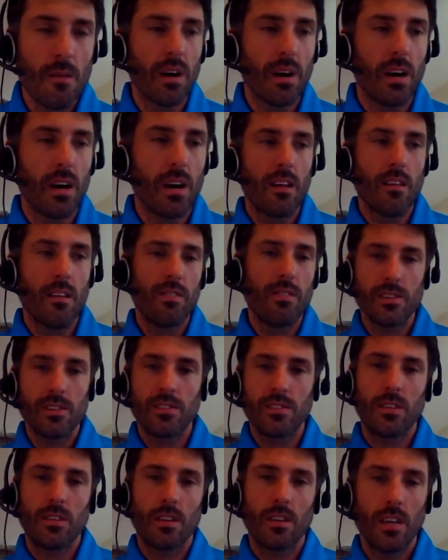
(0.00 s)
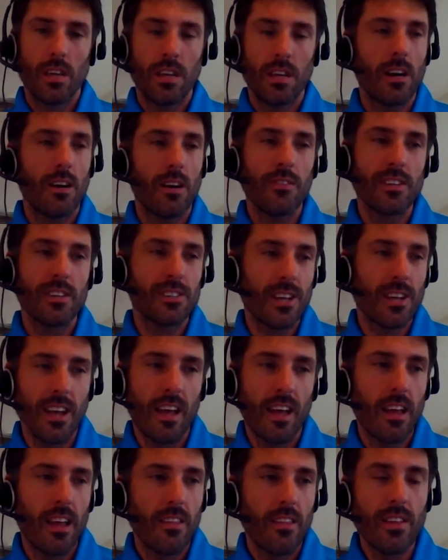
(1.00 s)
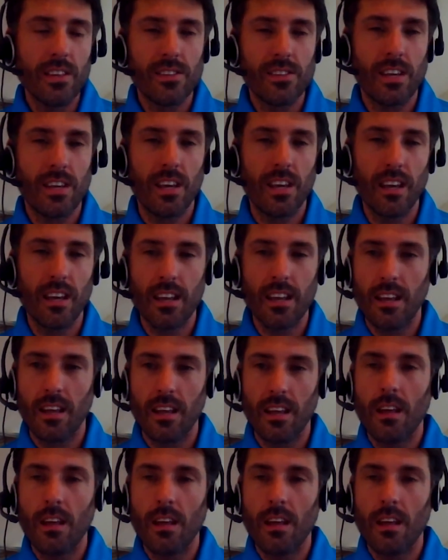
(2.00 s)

But this, this hit